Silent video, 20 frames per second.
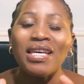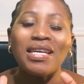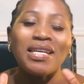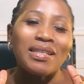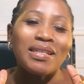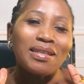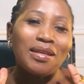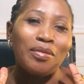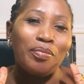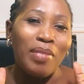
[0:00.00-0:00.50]

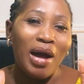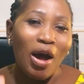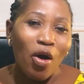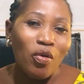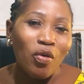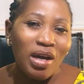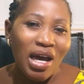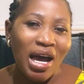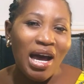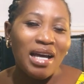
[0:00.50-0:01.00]
is the
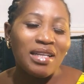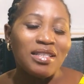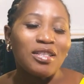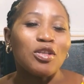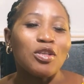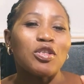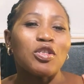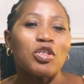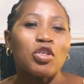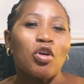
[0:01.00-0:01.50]

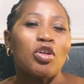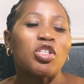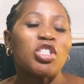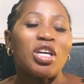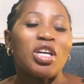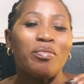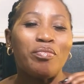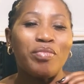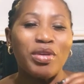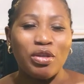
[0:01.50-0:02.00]
biogas
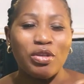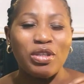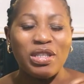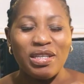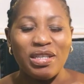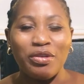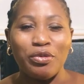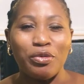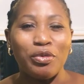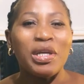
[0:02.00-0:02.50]
such a big
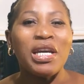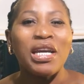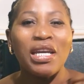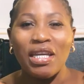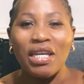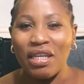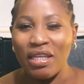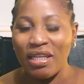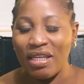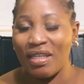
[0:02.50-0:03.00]
deal
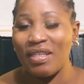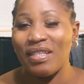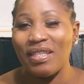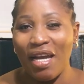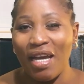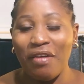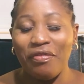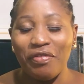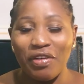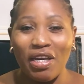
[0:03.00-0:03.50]
in
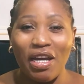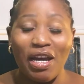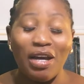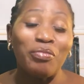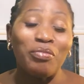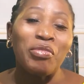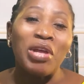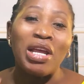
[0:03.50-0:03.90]
East Africa?